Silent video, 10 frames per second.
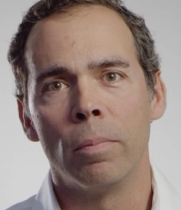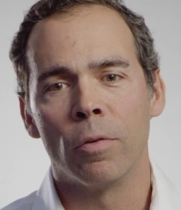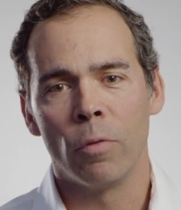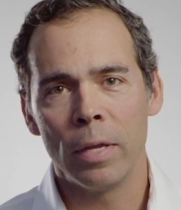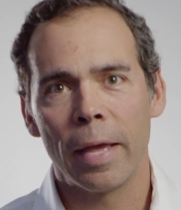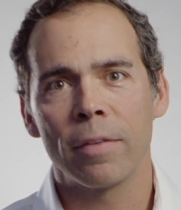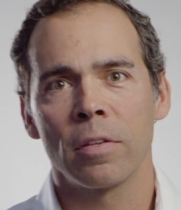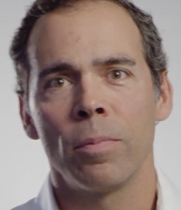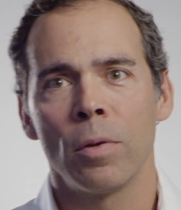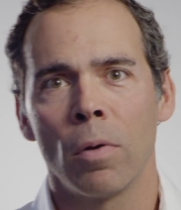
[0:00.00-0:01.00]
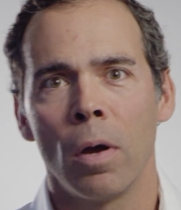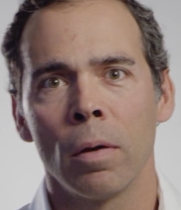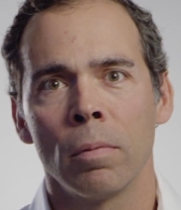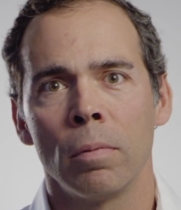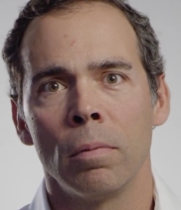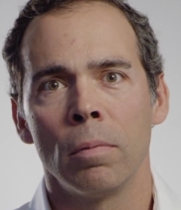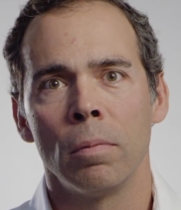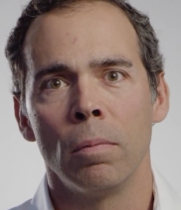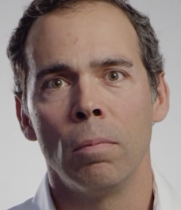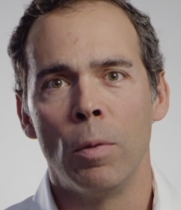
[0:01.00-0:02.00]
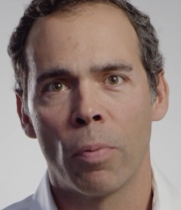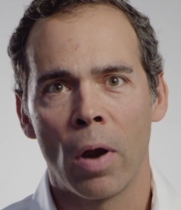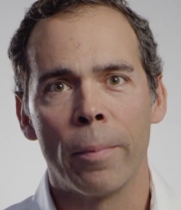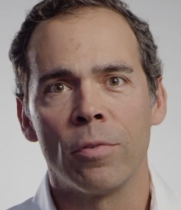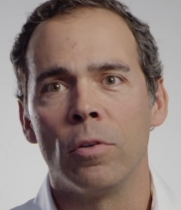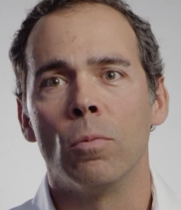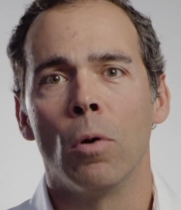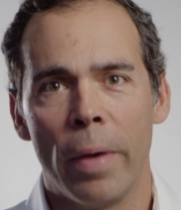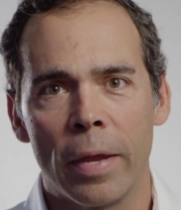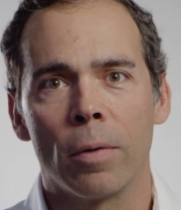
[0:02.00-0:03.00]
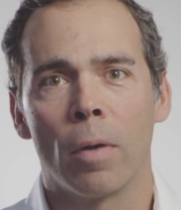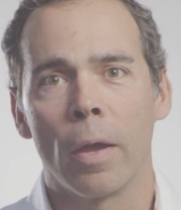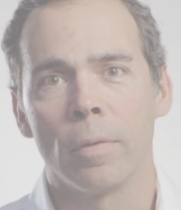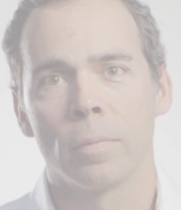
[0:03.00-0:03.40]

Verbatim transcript: But if we get something wrong, we promise you we'll make it right.